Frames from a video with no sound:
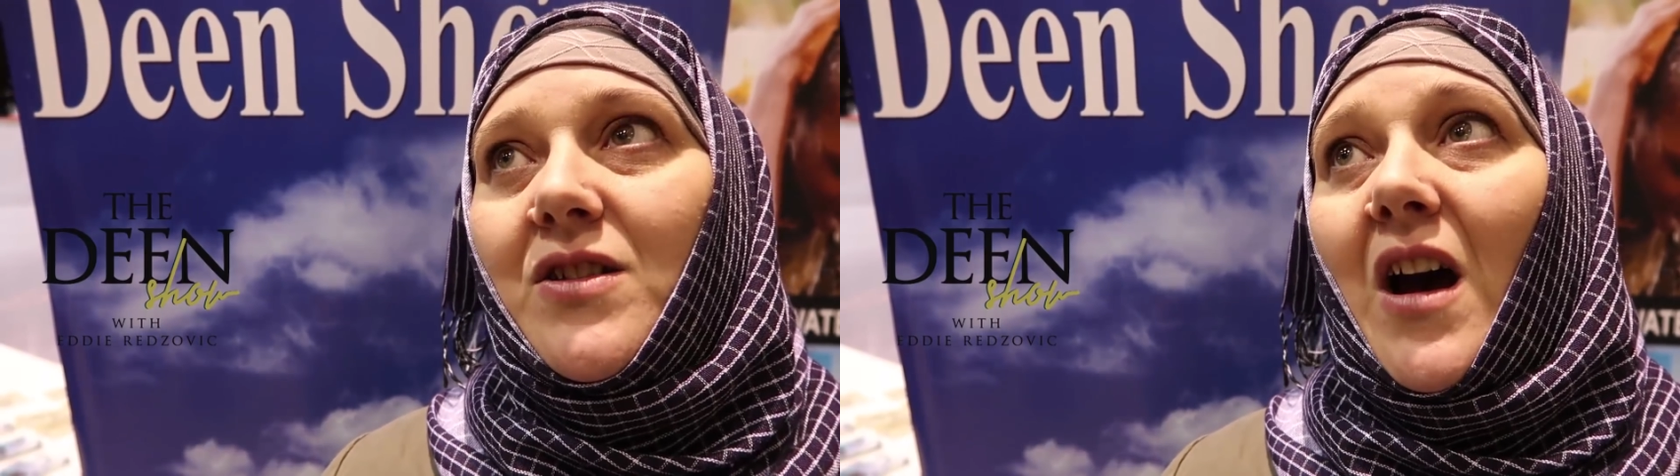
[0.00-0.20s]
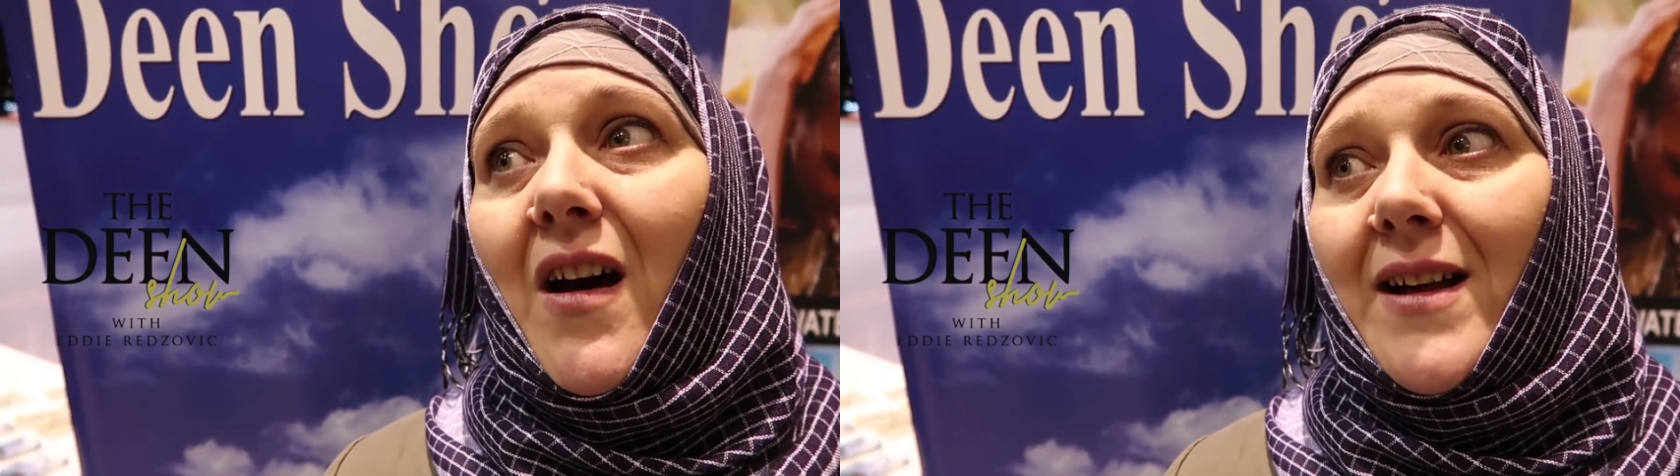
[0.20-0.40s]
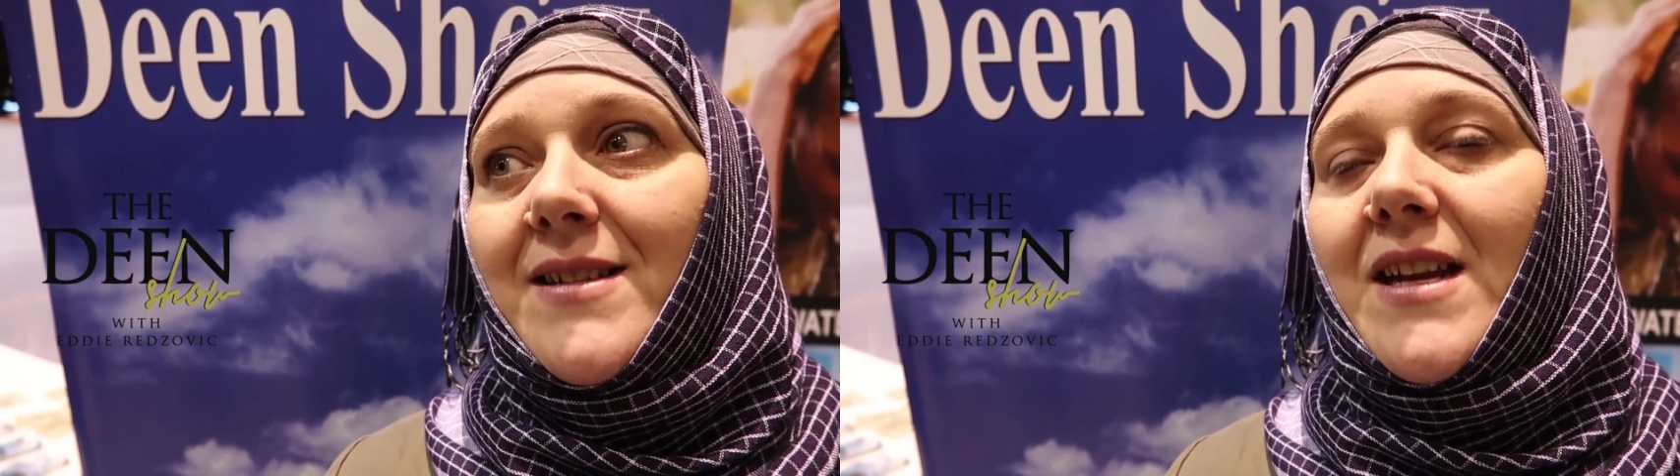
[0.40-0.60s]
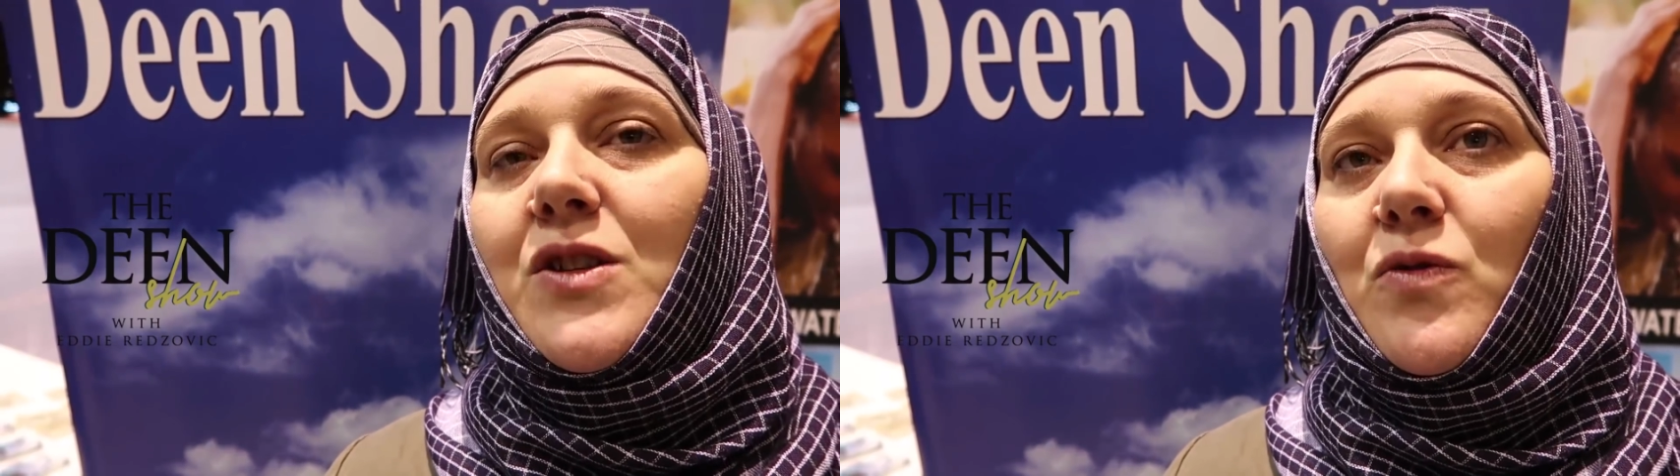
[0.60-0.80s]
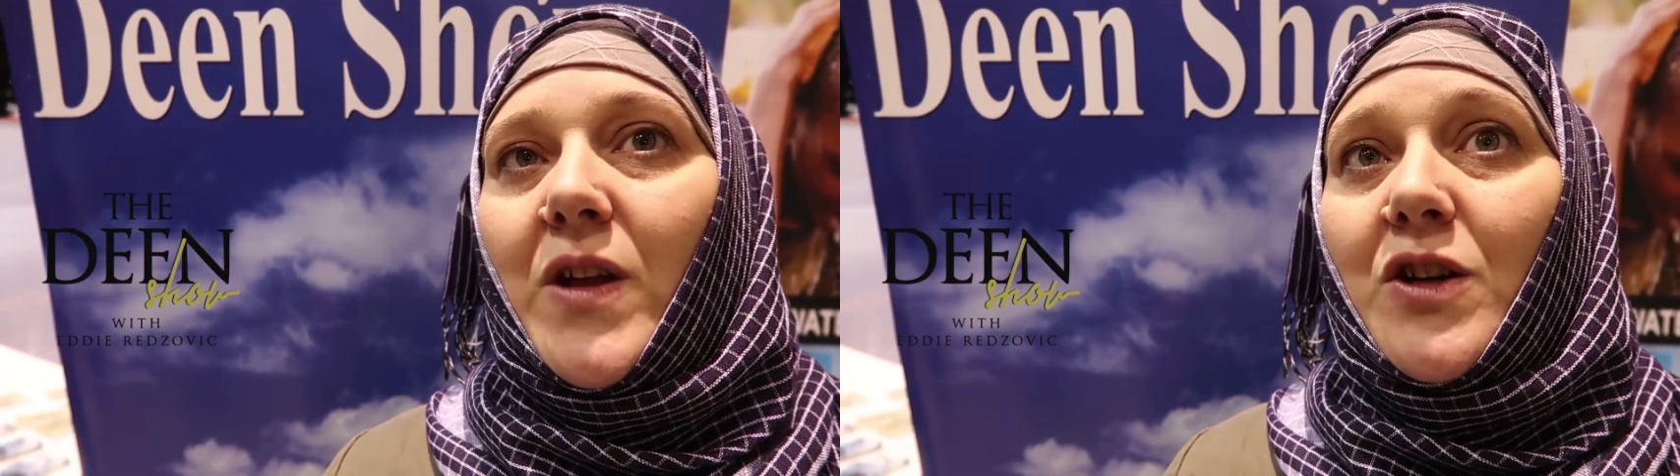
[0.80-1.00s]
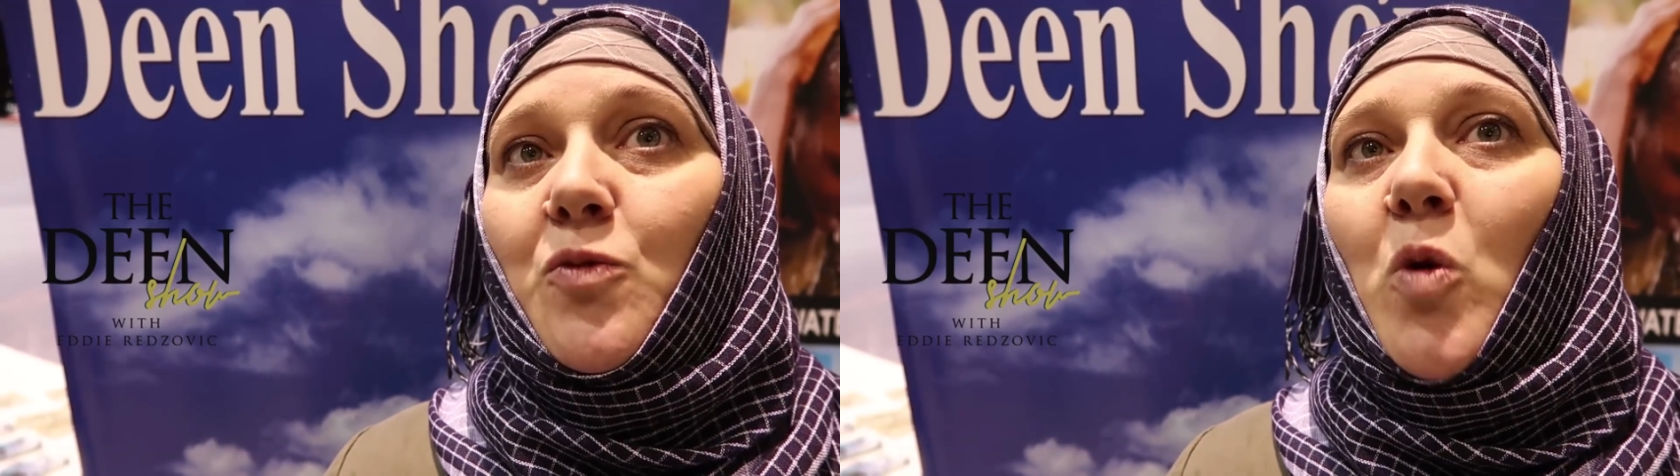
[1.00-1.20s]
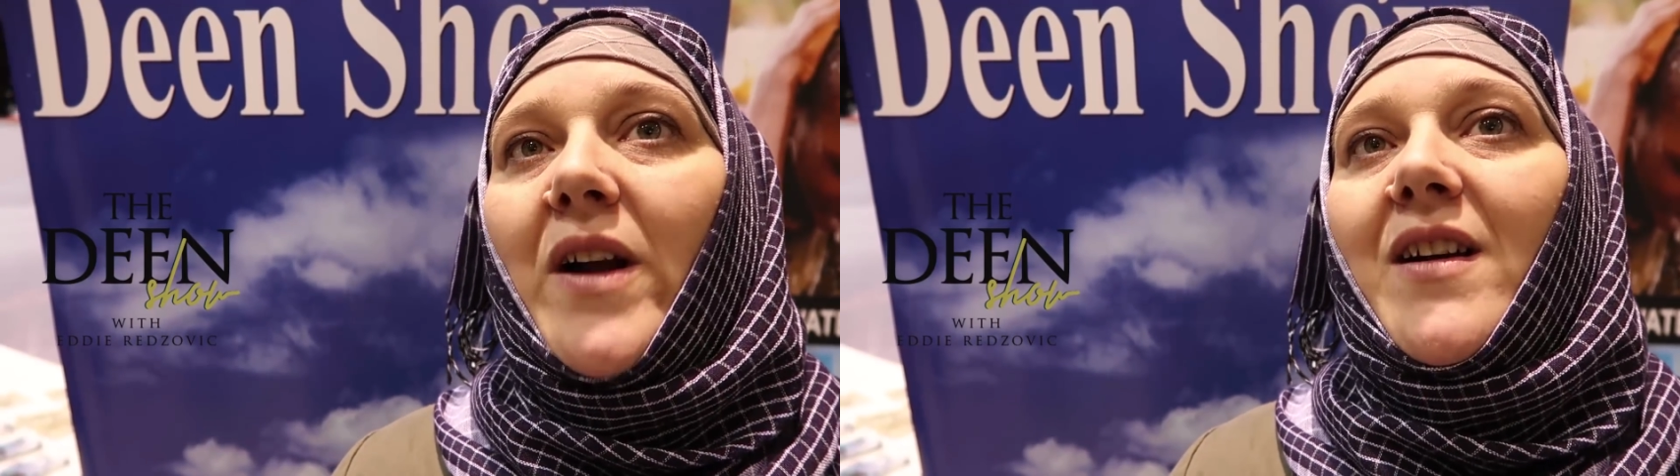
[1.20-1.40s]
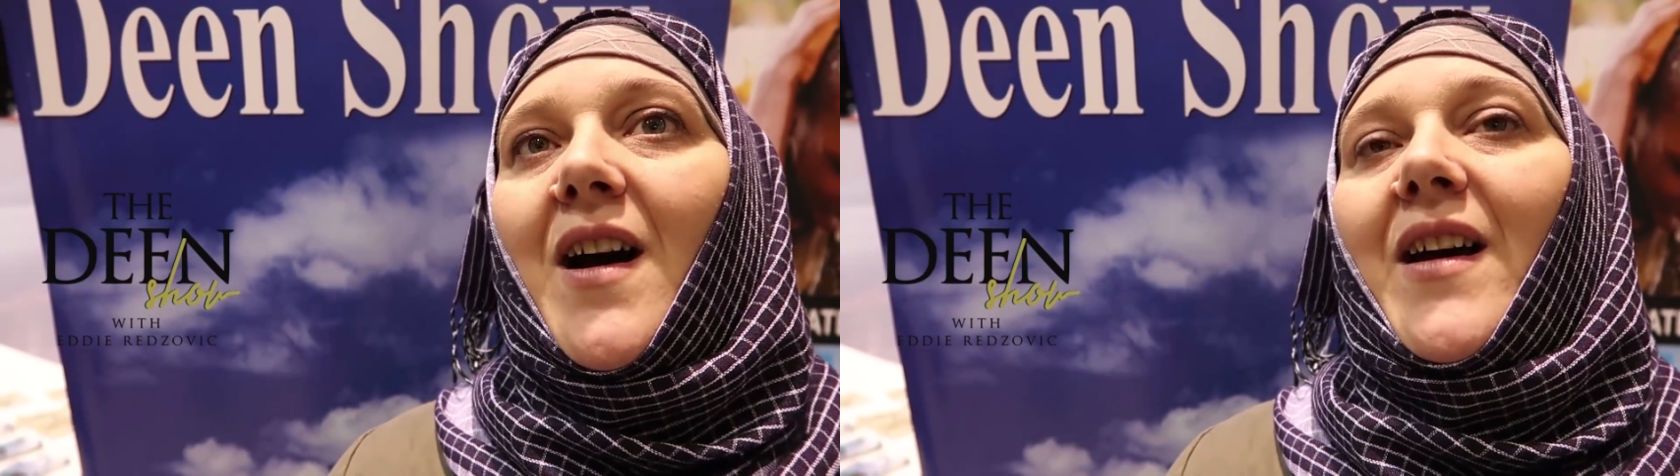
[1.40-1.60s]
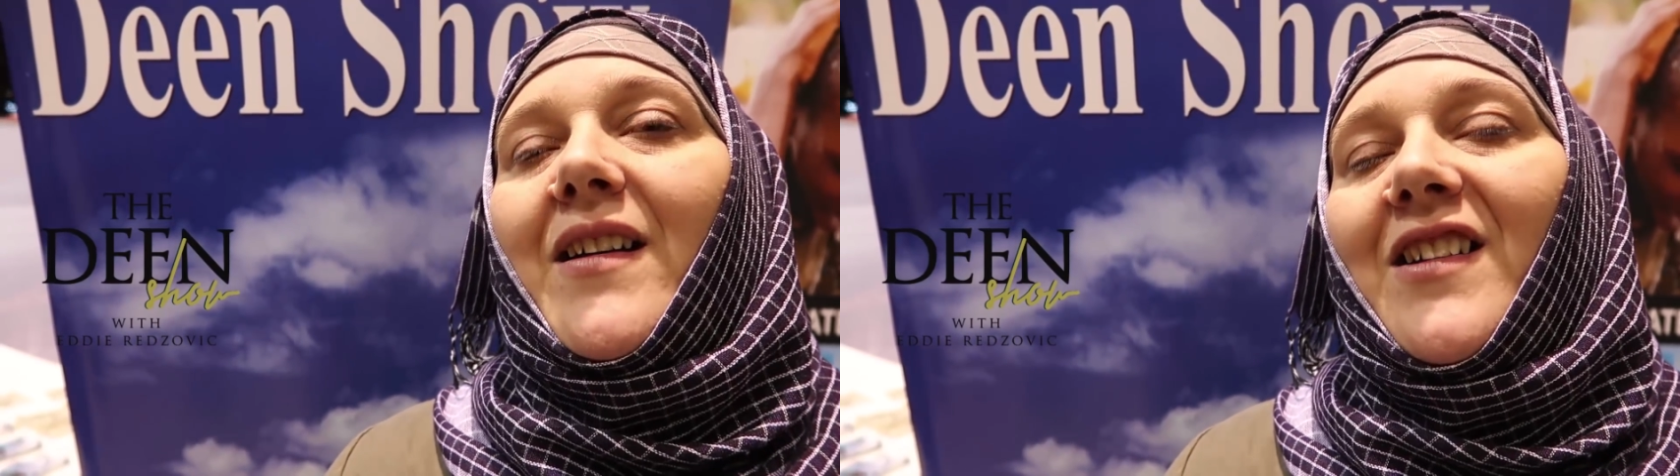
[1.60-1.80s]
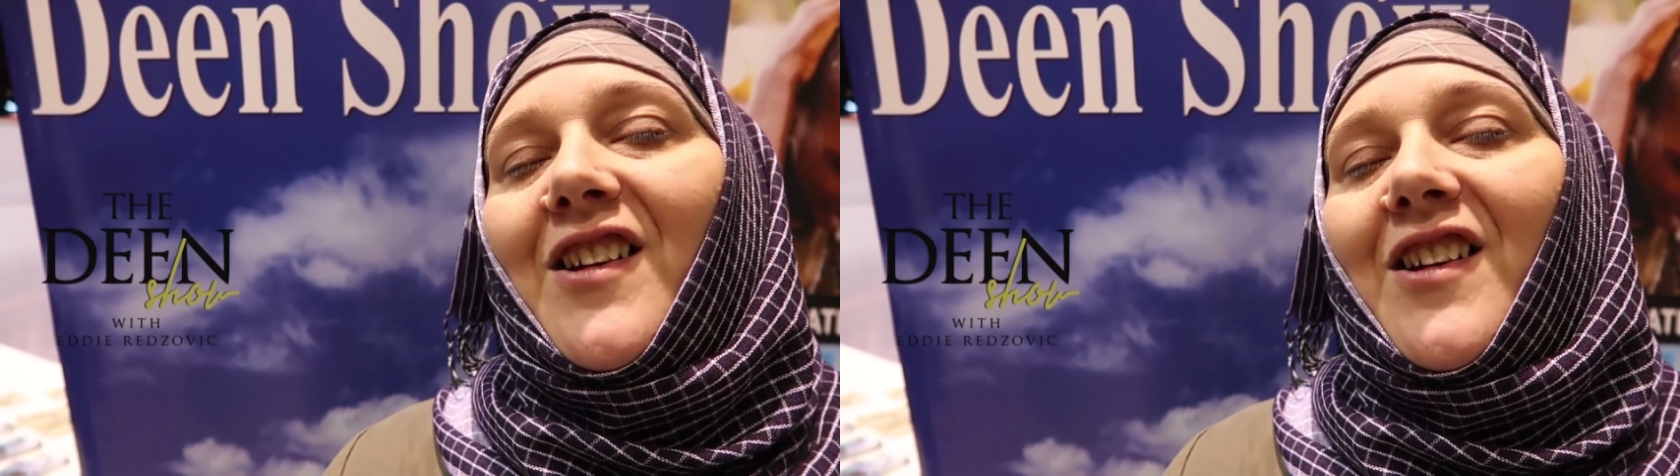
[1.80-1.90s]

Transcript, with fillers: gods it's there's one God